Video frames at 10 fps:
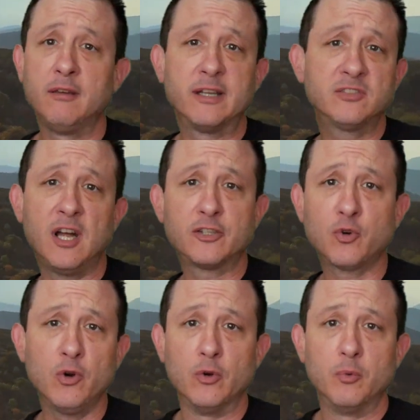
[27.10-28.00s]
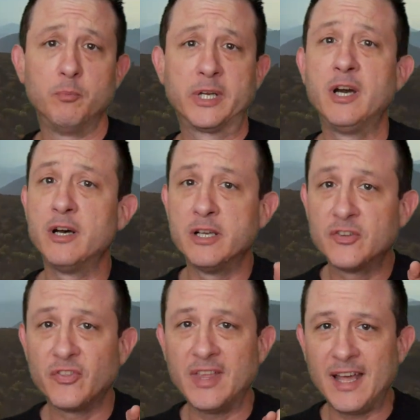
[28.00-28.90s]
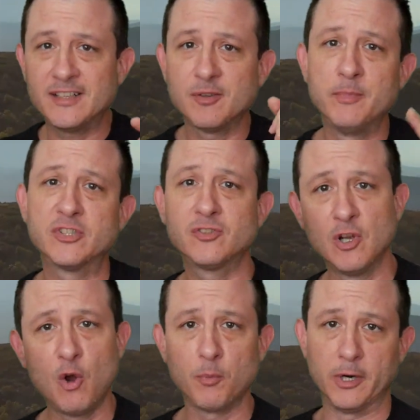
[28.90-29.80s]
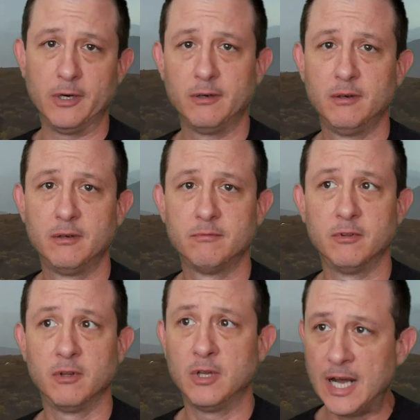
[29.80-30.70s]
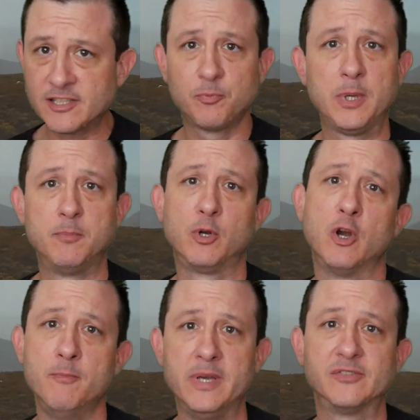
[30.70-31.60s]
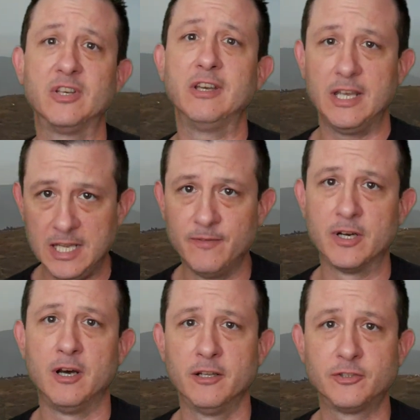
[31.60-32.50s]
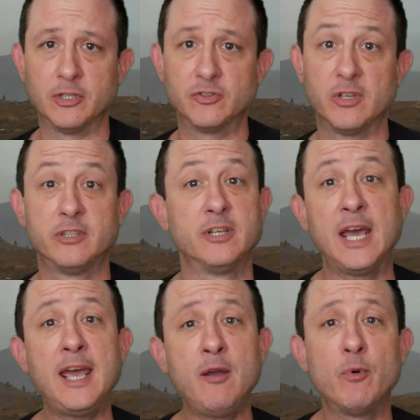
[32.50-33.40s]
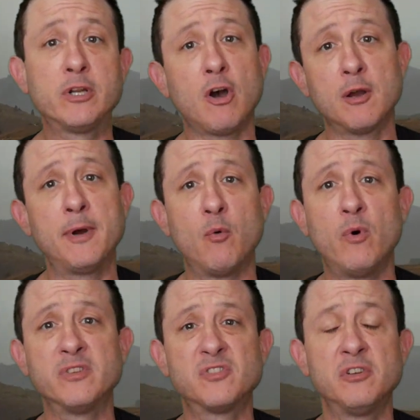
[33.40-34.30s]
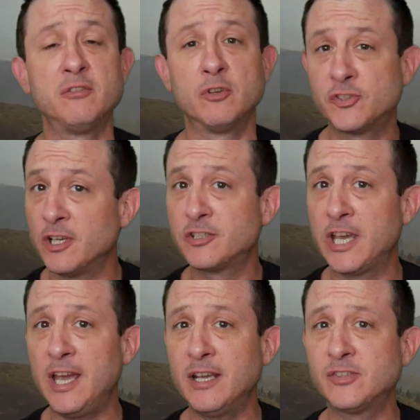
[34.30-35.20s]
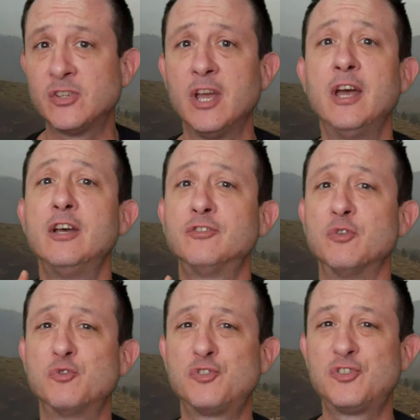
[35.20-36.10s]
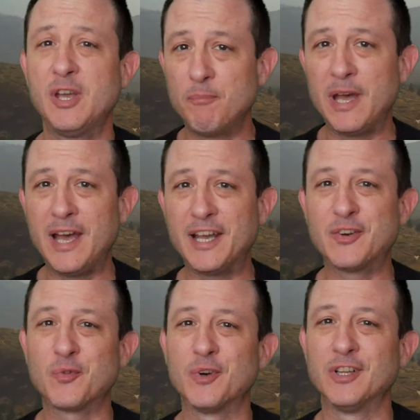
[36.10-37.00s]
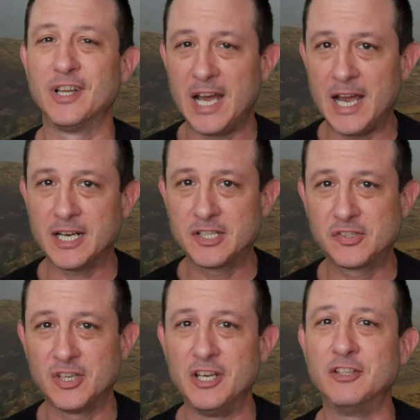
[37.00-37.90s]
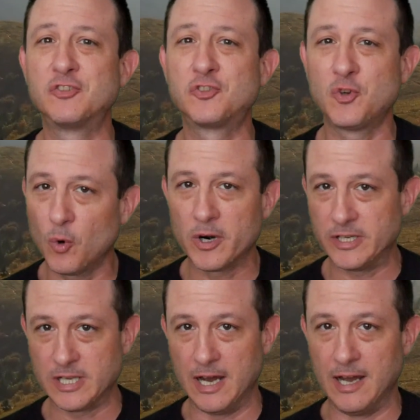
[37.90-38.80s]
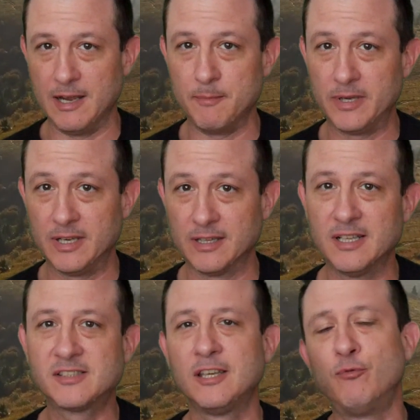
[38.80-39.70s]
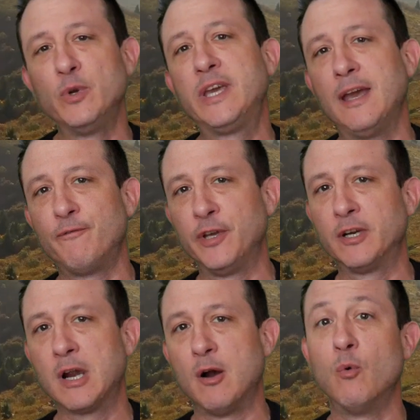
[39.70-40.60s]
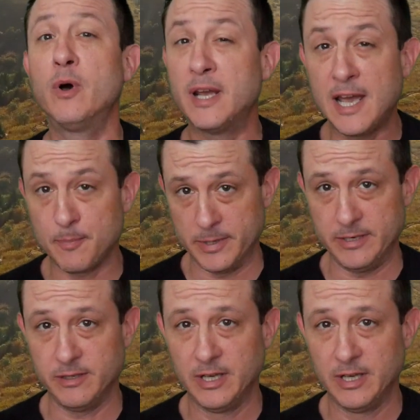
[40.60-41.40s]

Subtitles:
it's not true, because that is a misnomer. Lots of people go missing, even hunters. And today, we talk about one such case. So sit back, relax, it's story time, and let's see if we can't figure out what happened